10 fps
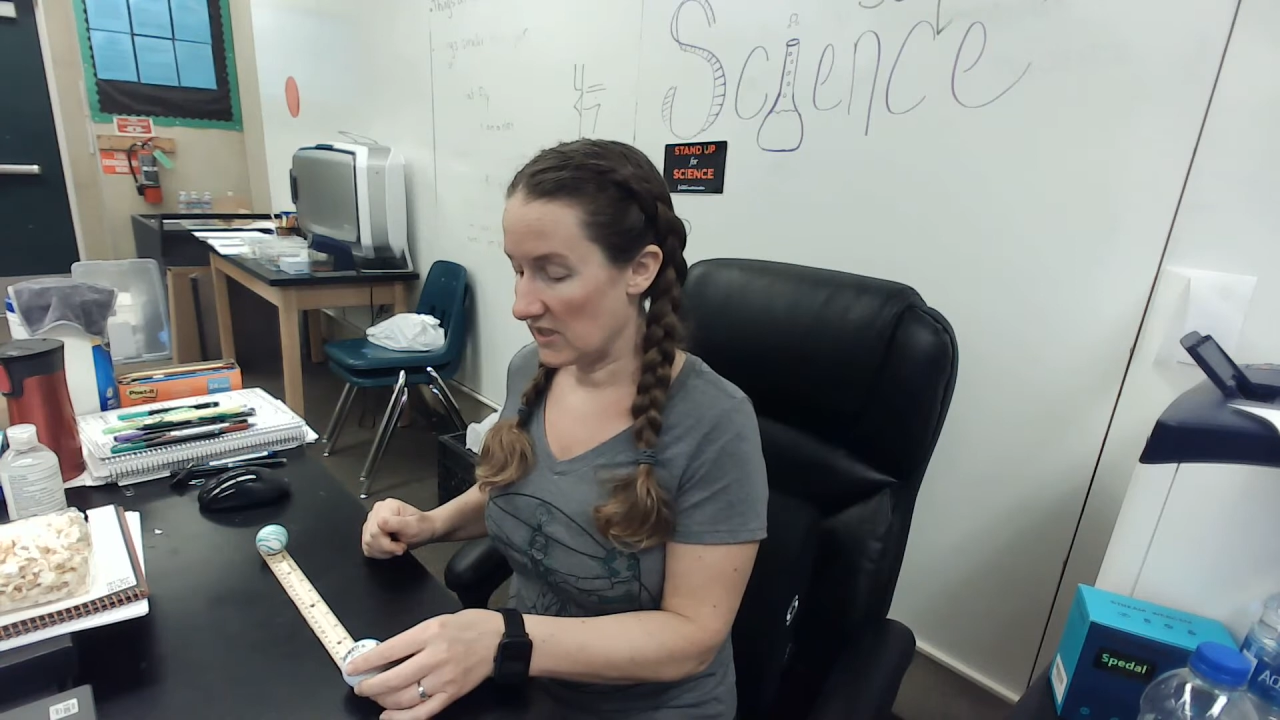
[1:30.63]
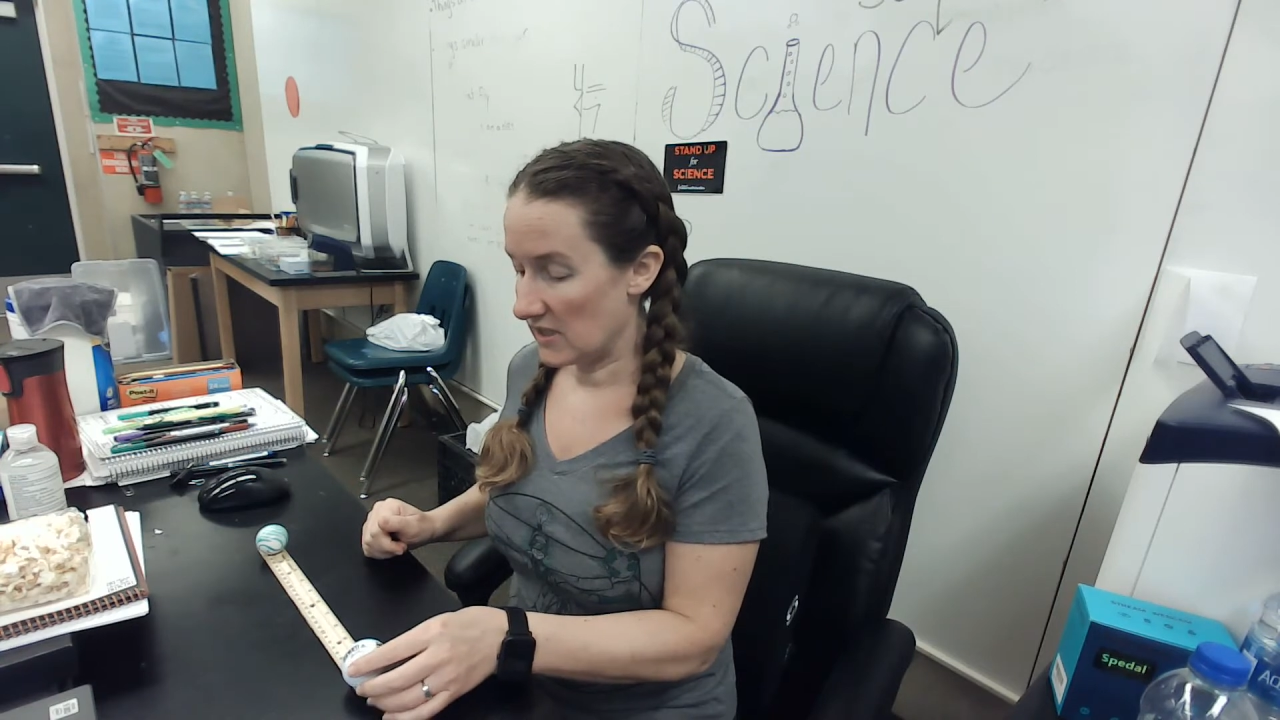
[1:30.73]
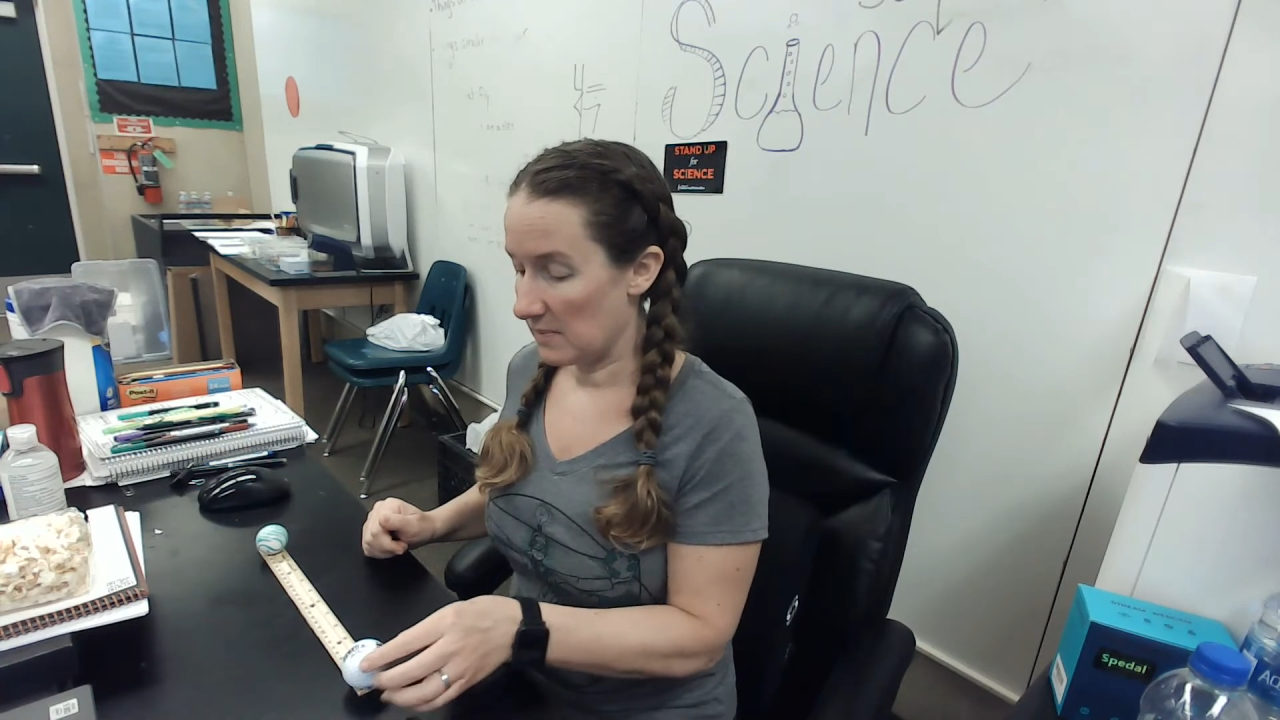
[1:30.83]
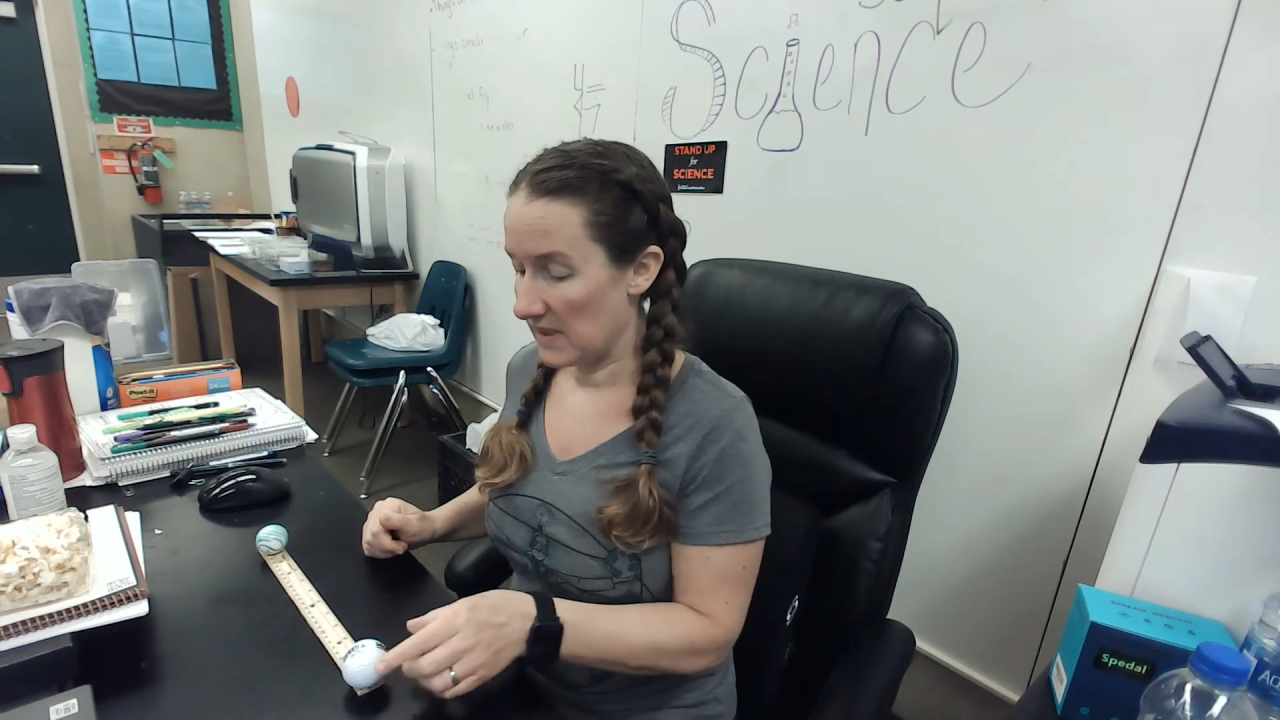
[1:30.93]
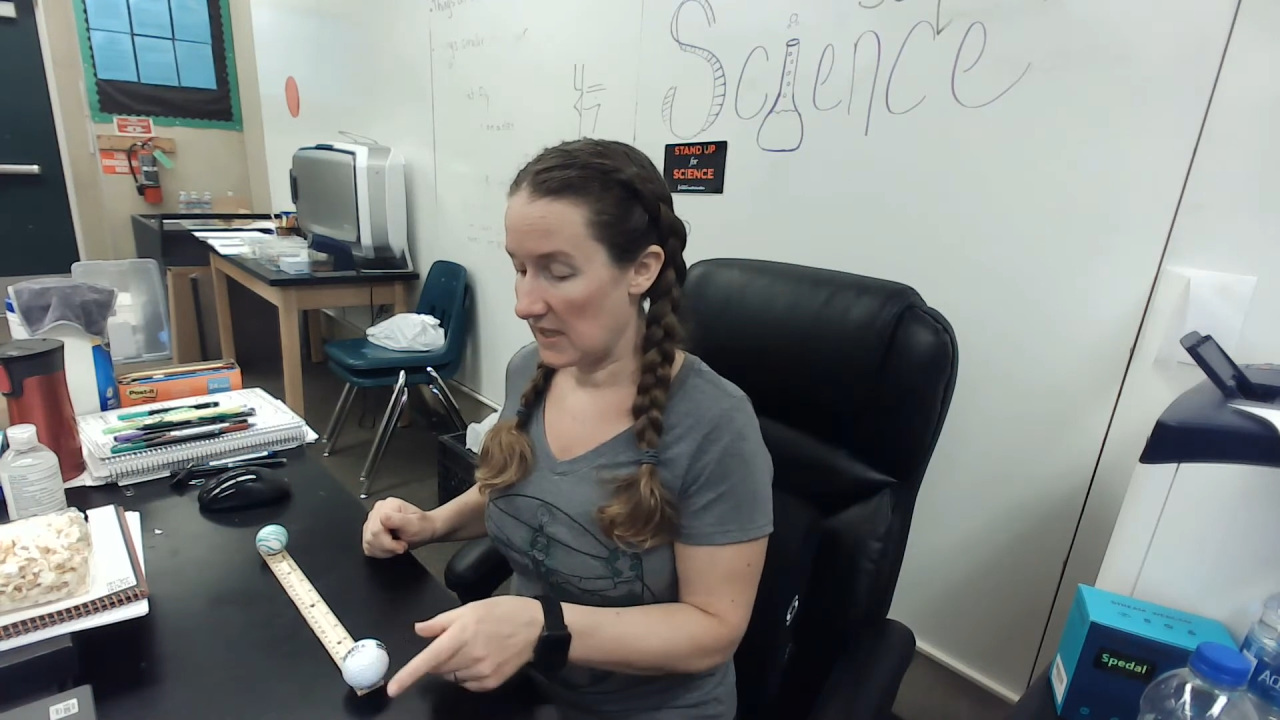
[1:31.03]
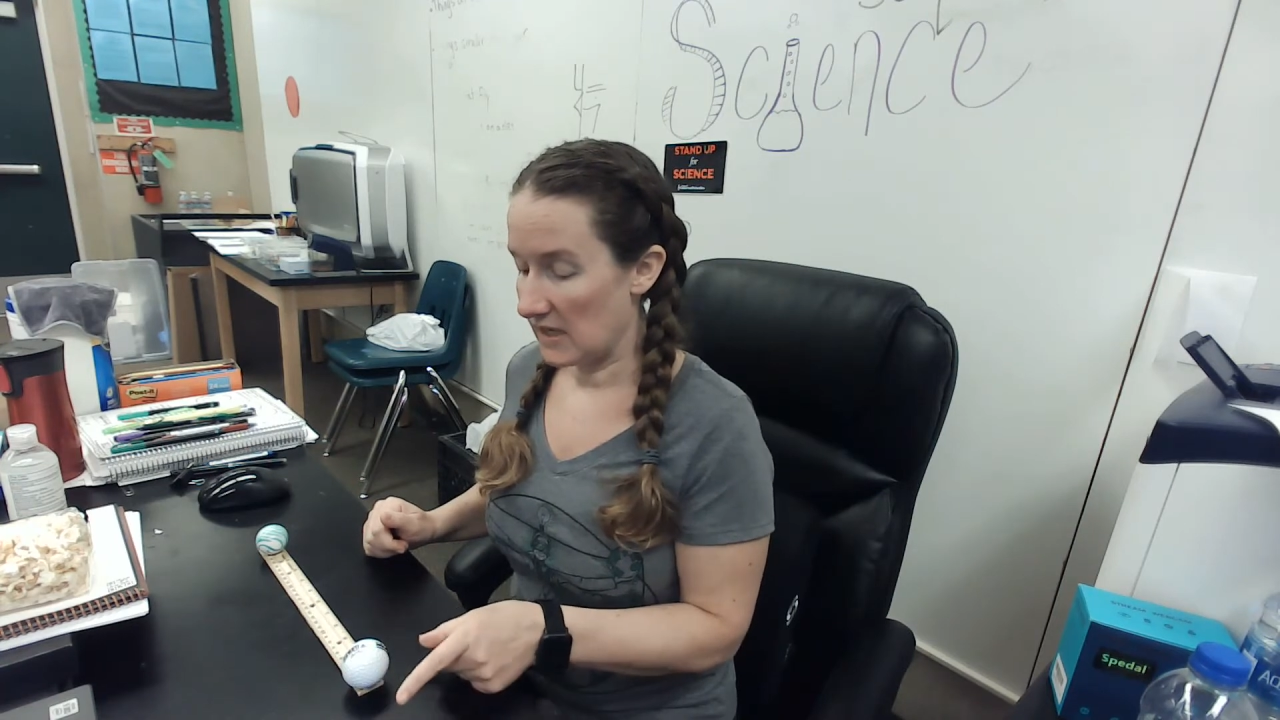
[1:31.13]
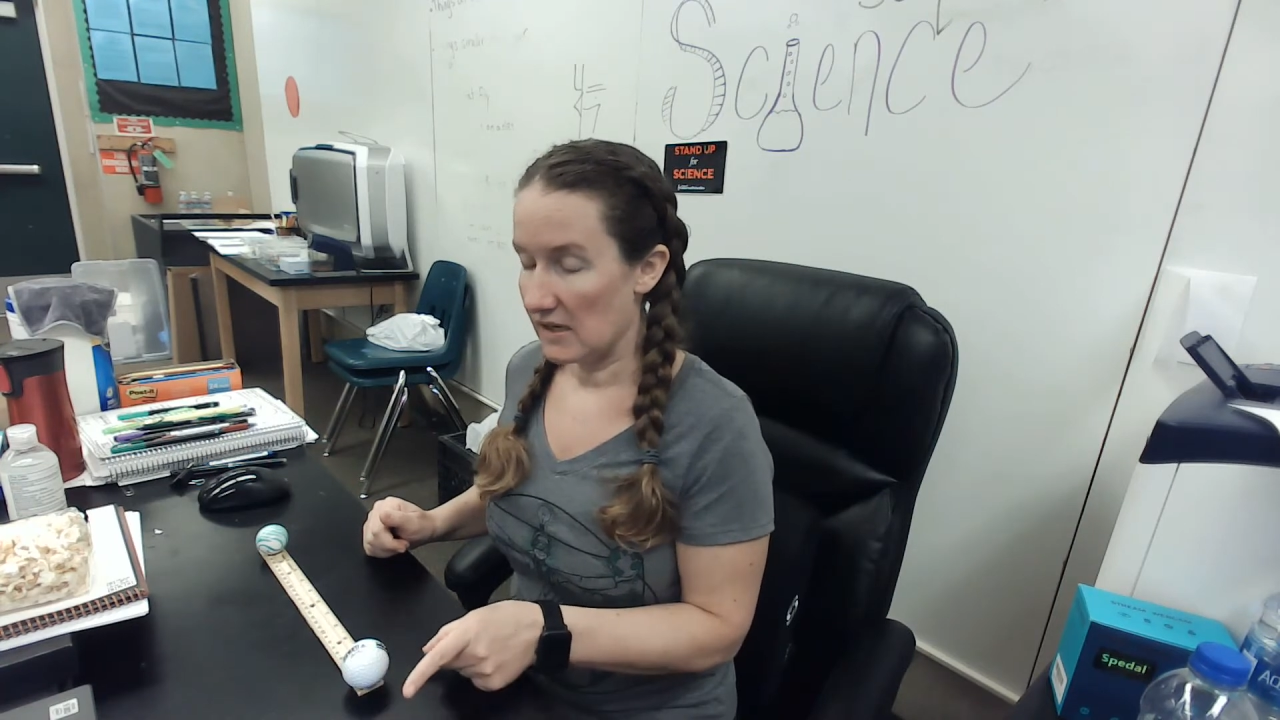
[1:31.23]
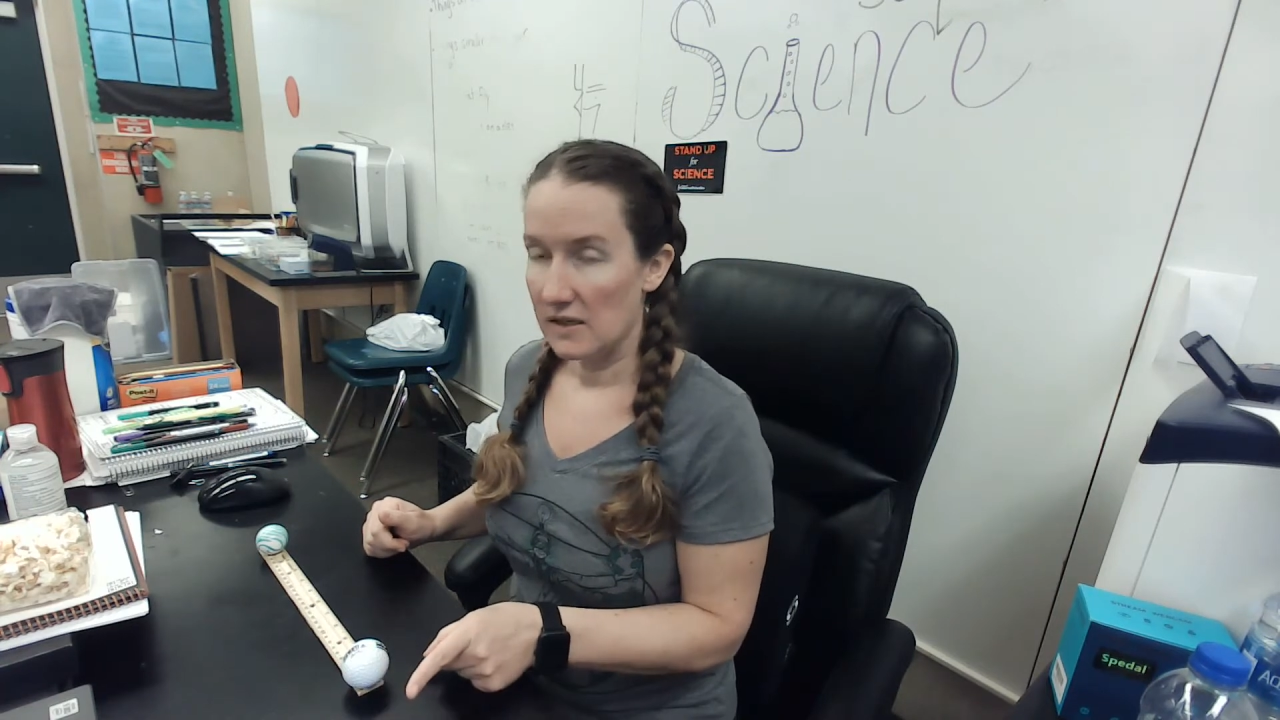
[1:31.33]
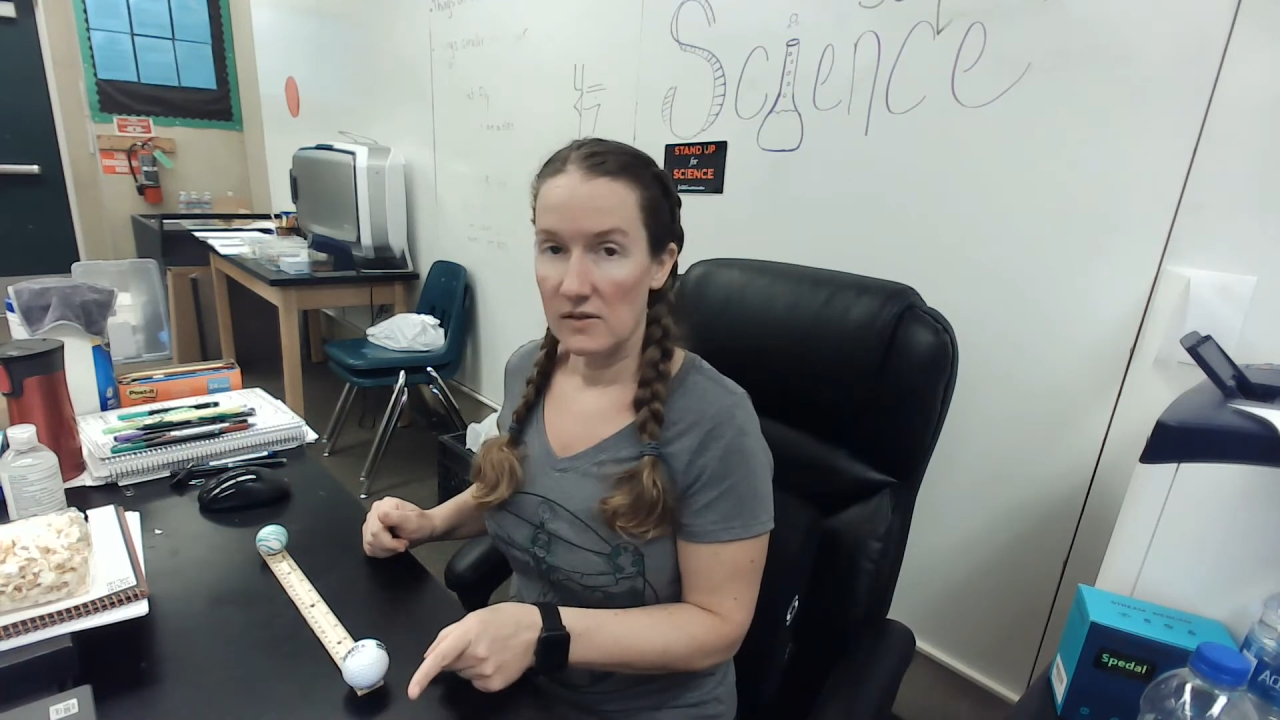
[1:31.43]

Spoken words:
to be